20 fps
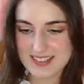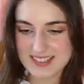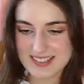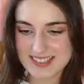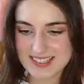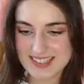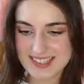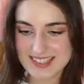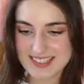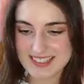
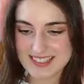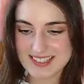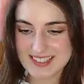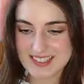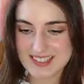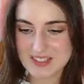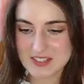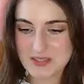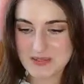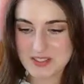Cicada
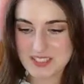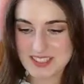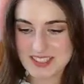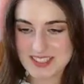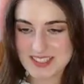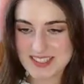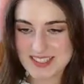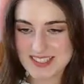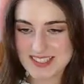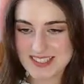
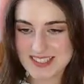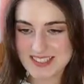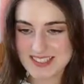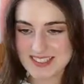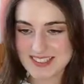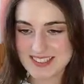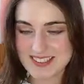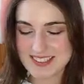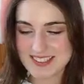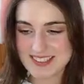humans.
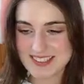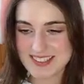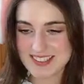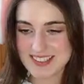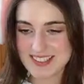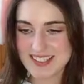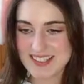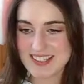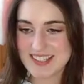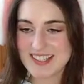
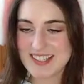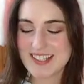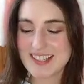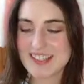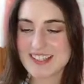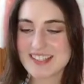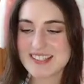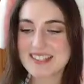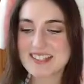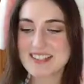
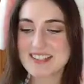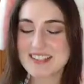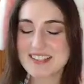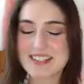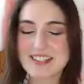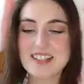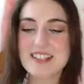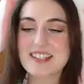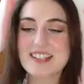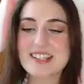It's
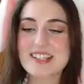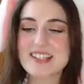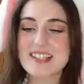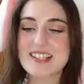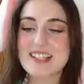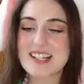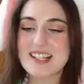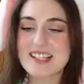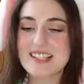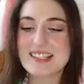this is
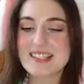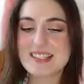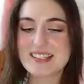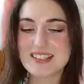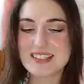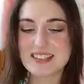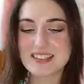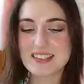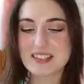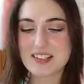a
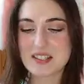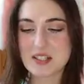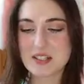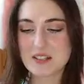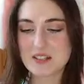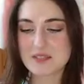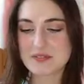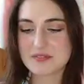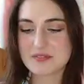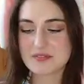nice
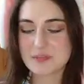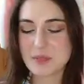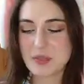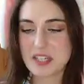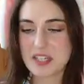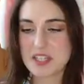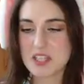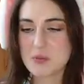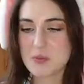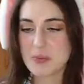um,
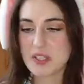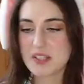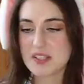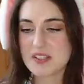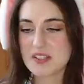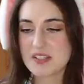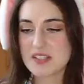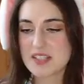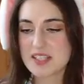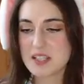page
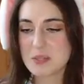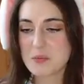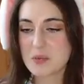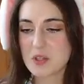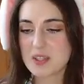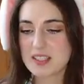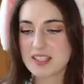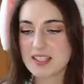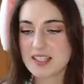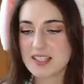because you see
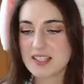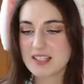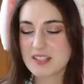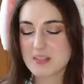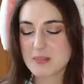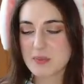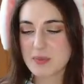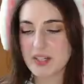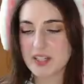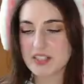what they get
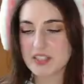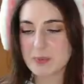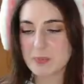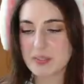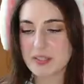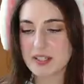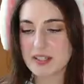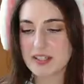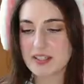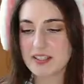inspired
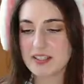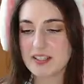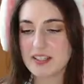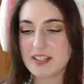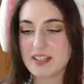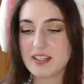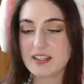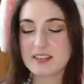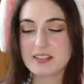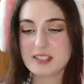by.
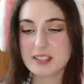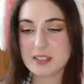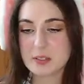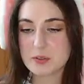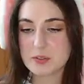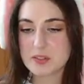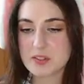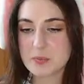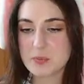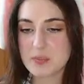They
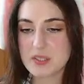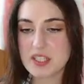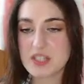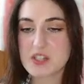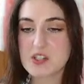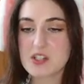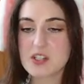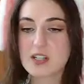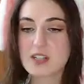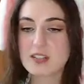go to the
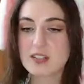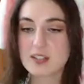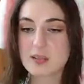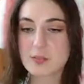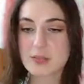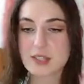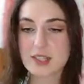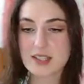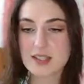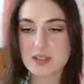beach and then
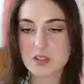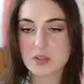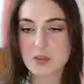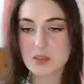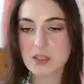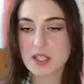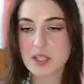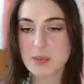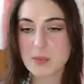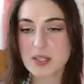they make a
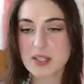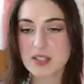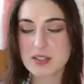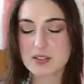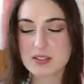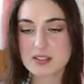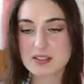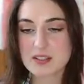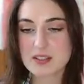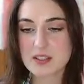story
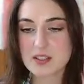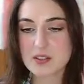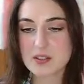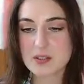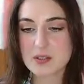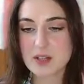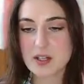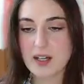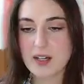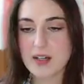about, you
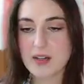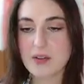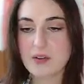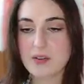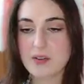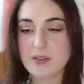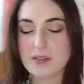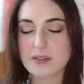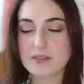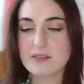know,
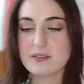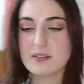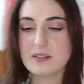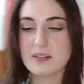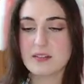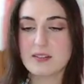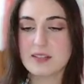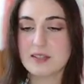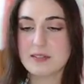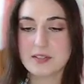how
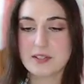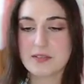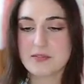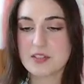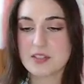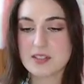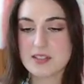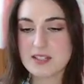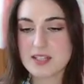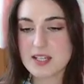they love
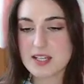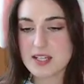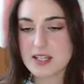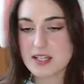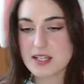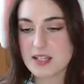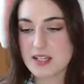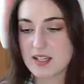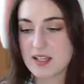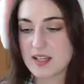the sea